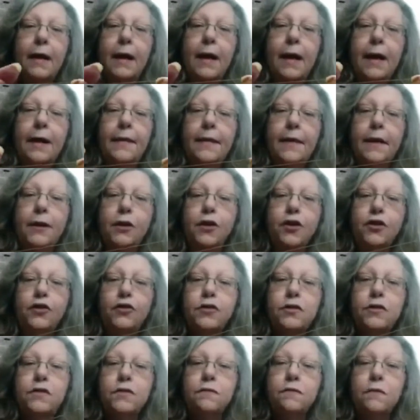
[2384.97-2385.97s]
And then you
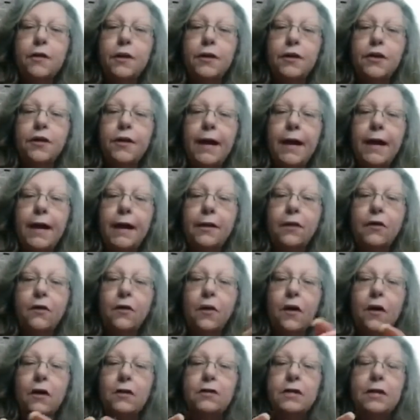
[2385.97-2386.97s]
just run your hand
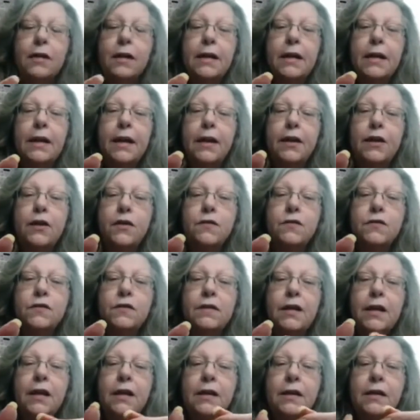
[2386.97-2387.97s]
across it. Now, you
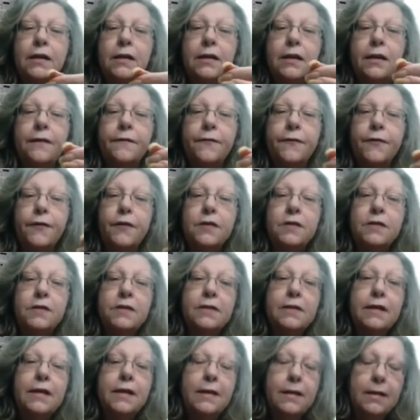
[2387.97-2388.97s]
see the
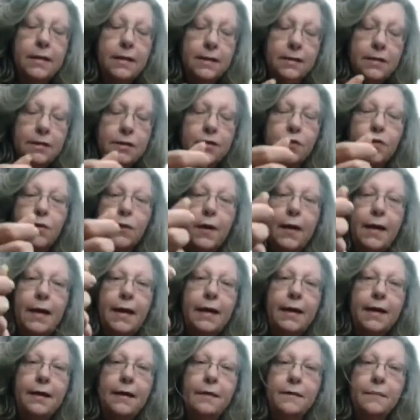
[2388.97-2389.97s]
difference in this
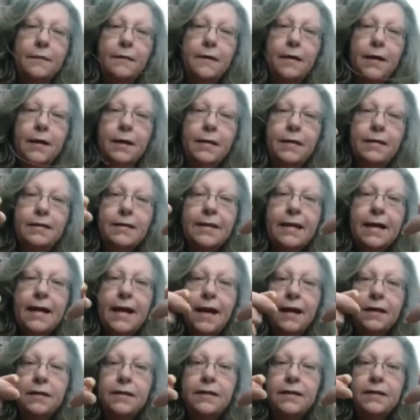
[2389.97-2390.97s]
thread? See
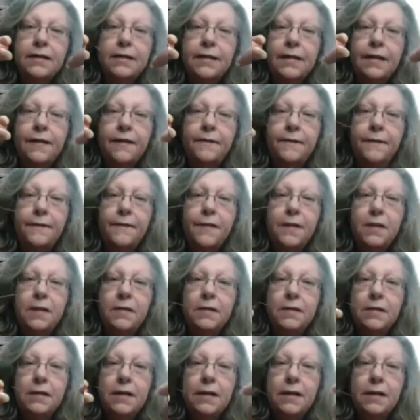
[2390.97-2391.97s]
how stiff
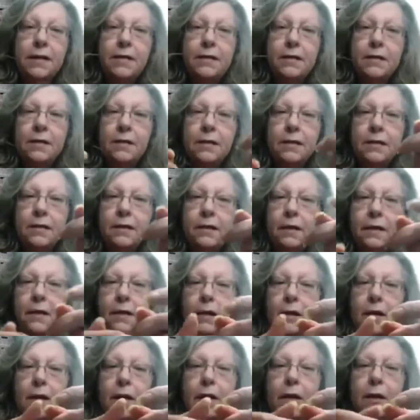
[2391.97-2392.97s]
this is?
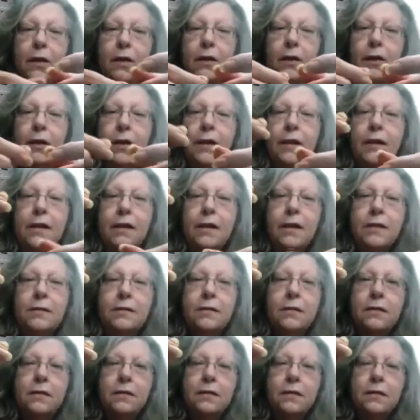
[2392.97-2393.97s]
Look at
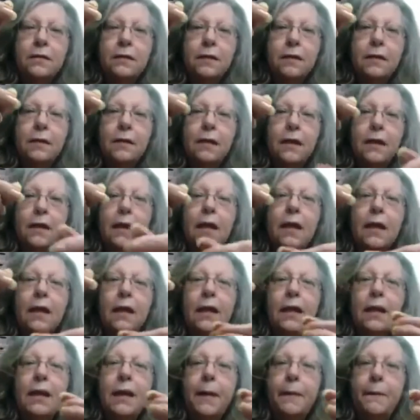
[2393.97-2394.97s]
this.
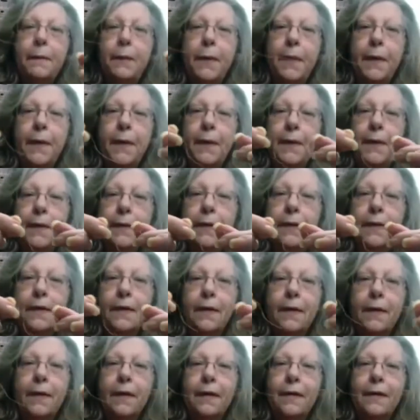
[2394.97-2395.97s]
Limp.
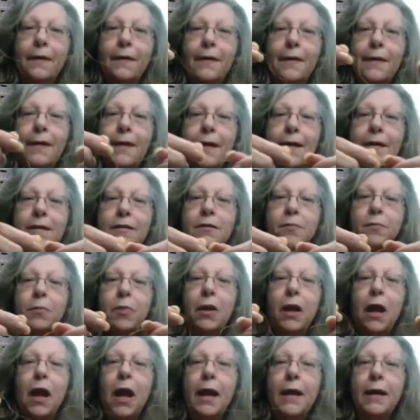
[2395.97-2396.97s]
It's
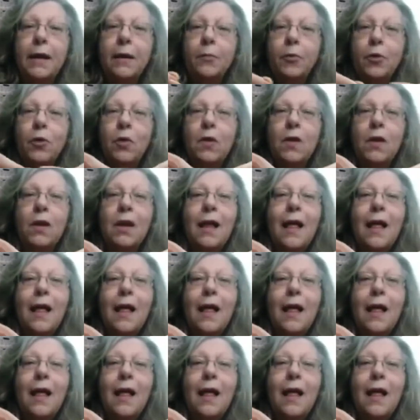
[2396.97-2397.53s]
pliable.